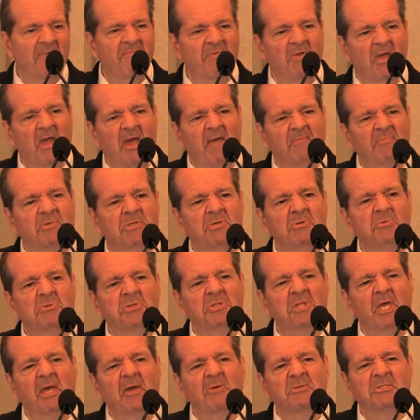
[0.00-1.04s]
If you have
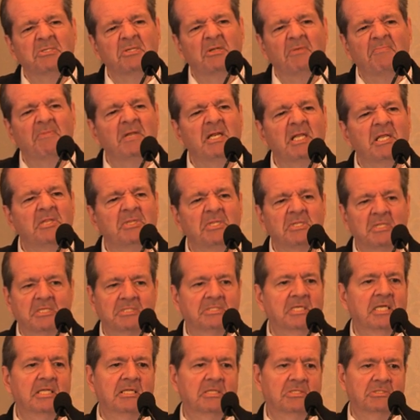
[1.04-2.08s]
2,000 of anything, the
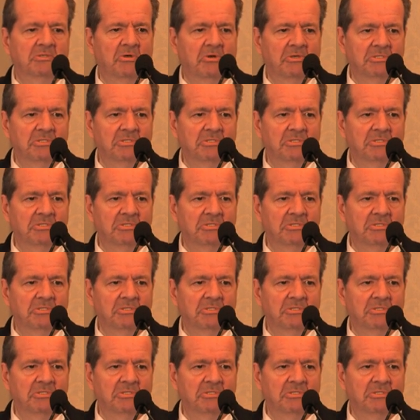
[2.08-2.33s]
data